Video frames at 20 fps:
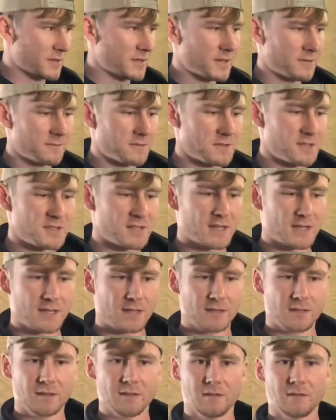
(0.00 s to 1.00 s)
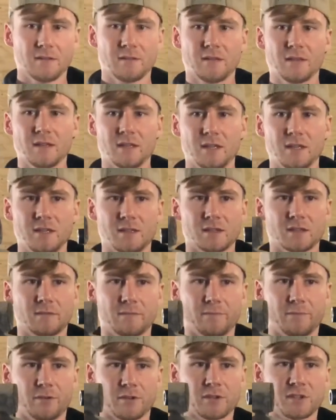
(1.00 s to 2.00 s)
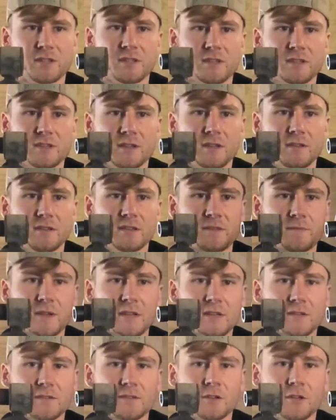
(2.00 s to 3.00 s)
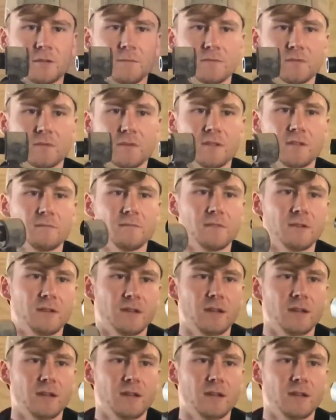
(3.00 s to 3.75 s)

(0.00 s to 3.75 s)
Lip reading: The differences are these bushes and the spacer that comes with them.